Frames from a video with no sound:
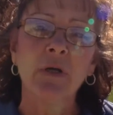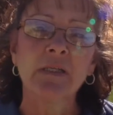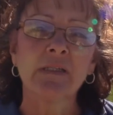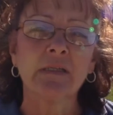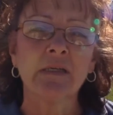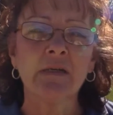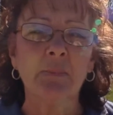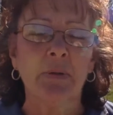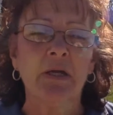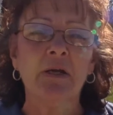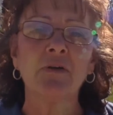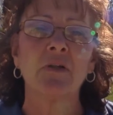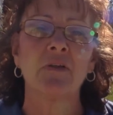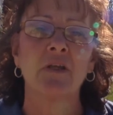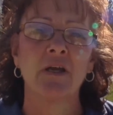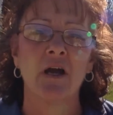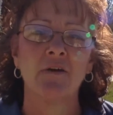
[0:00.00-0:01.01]
resident appeared
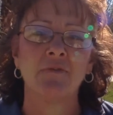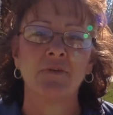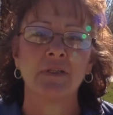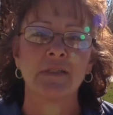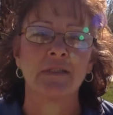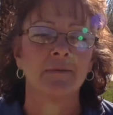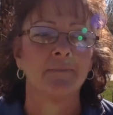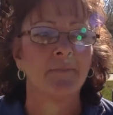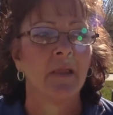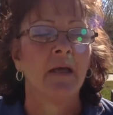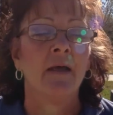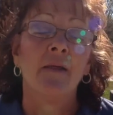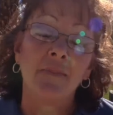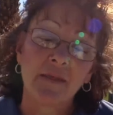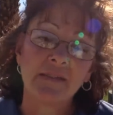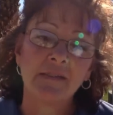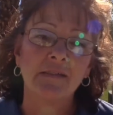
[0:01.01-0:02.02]
in the office,
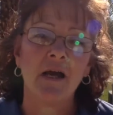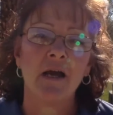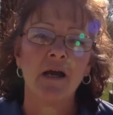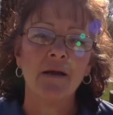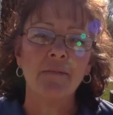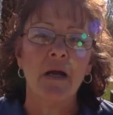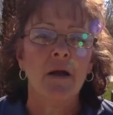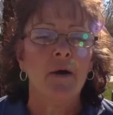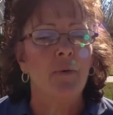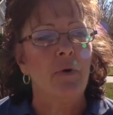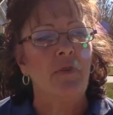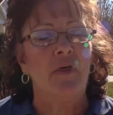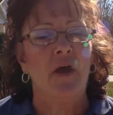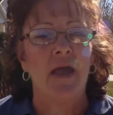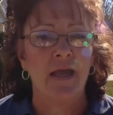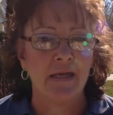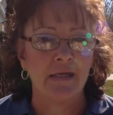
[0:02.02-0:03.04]
this time with
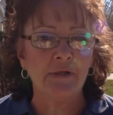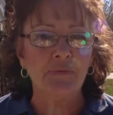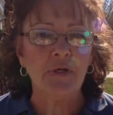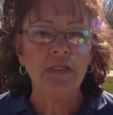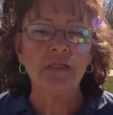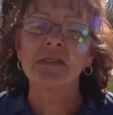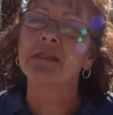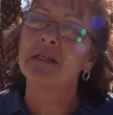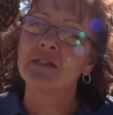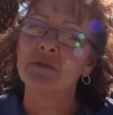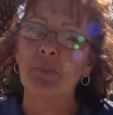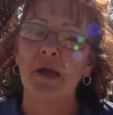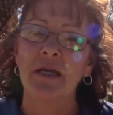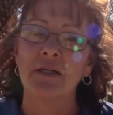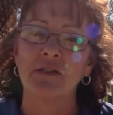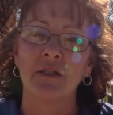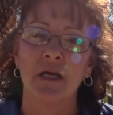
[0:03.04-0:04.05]
a handwritten
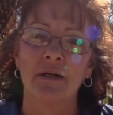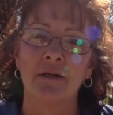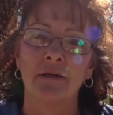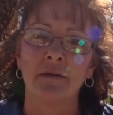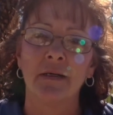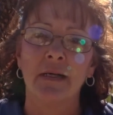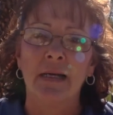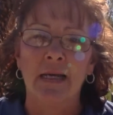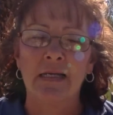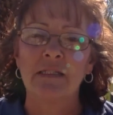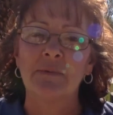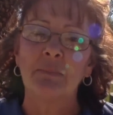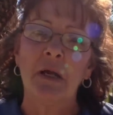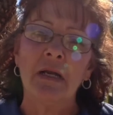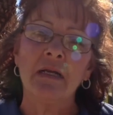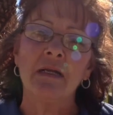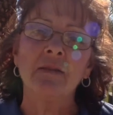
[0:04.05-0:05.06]
6-page letter
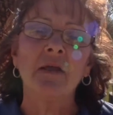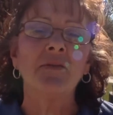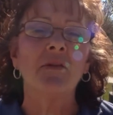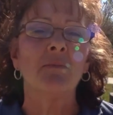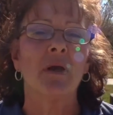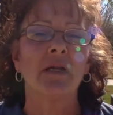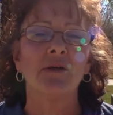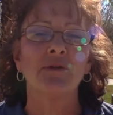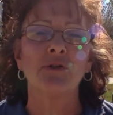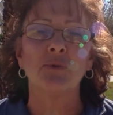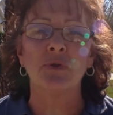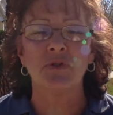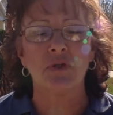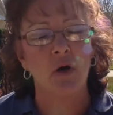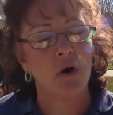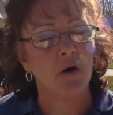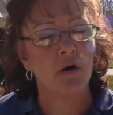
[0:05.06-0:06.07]
explaining that the manager
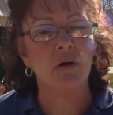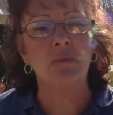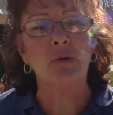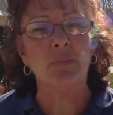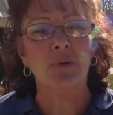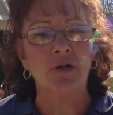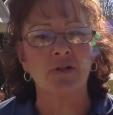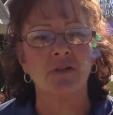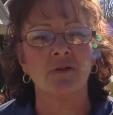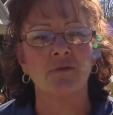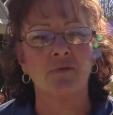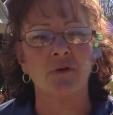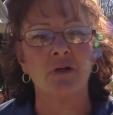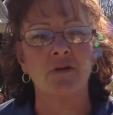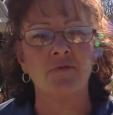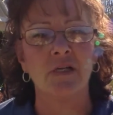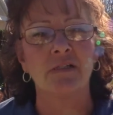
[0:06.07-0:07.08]
was a horrible person
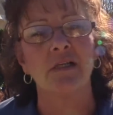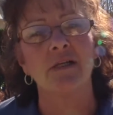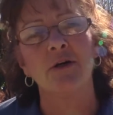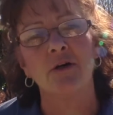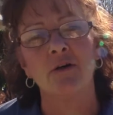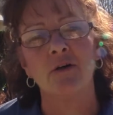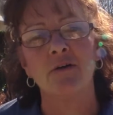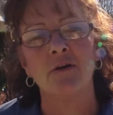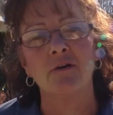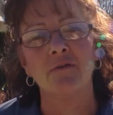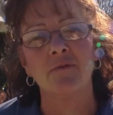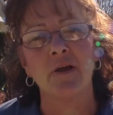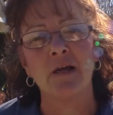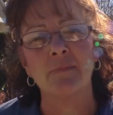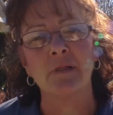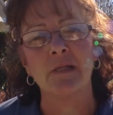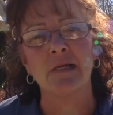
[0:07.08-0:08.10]
for evicting her and her
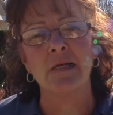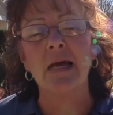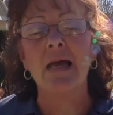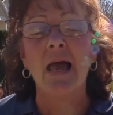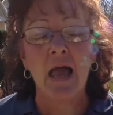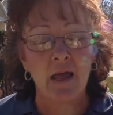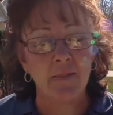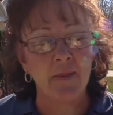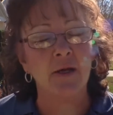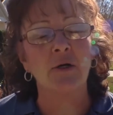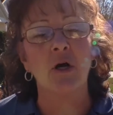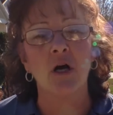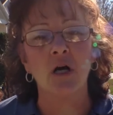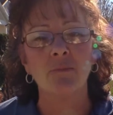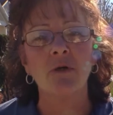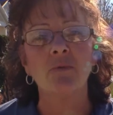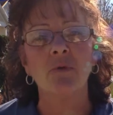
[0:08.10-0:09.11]
family, and that
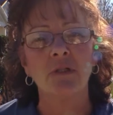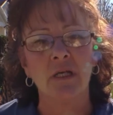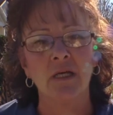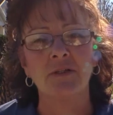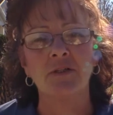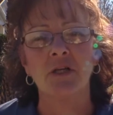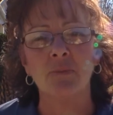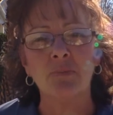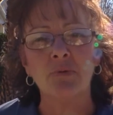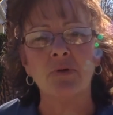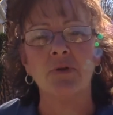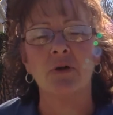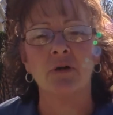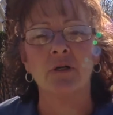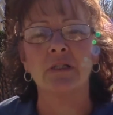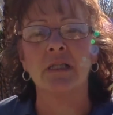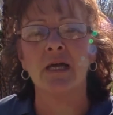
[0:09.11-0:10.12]
karma would catch up with
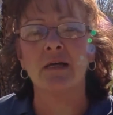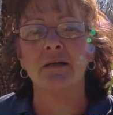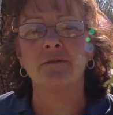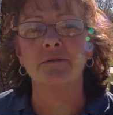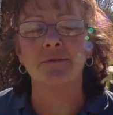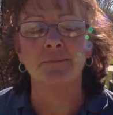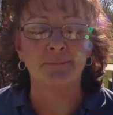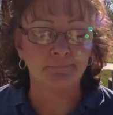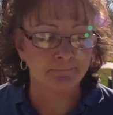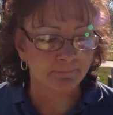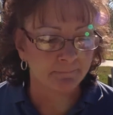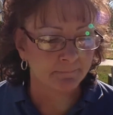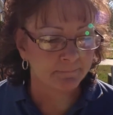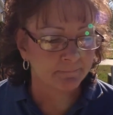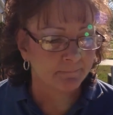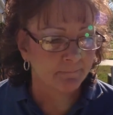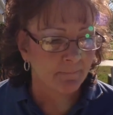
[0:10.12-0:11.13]
her in life.
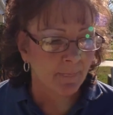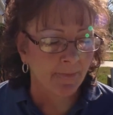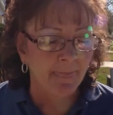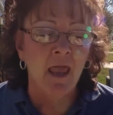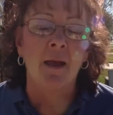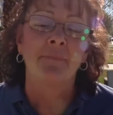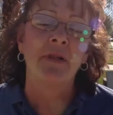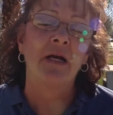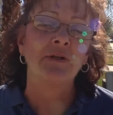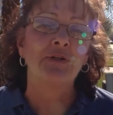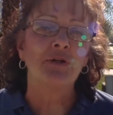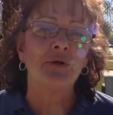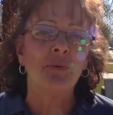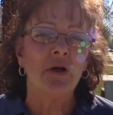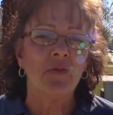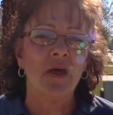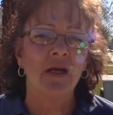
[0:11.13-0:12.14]
Not
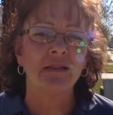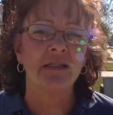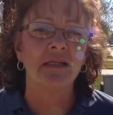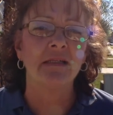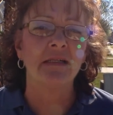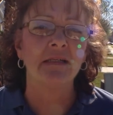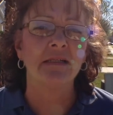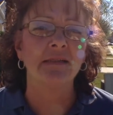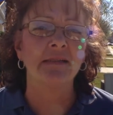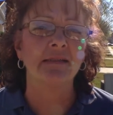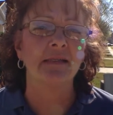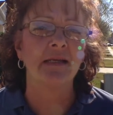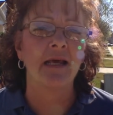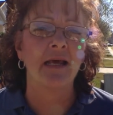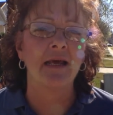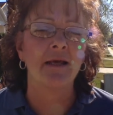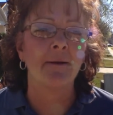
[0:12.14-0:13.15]
sure where that tenant is
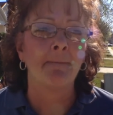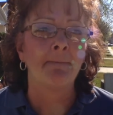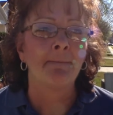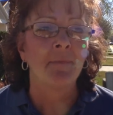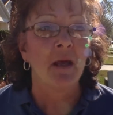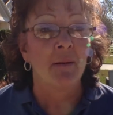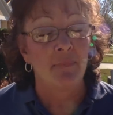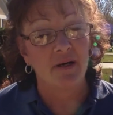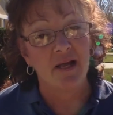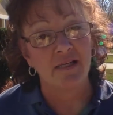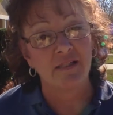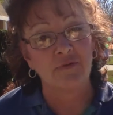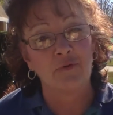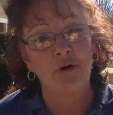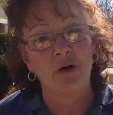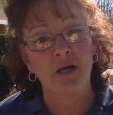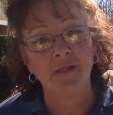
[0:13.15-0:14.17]
today, but as
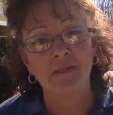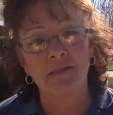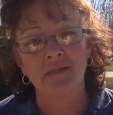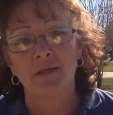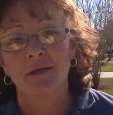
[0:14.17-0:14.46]
for us,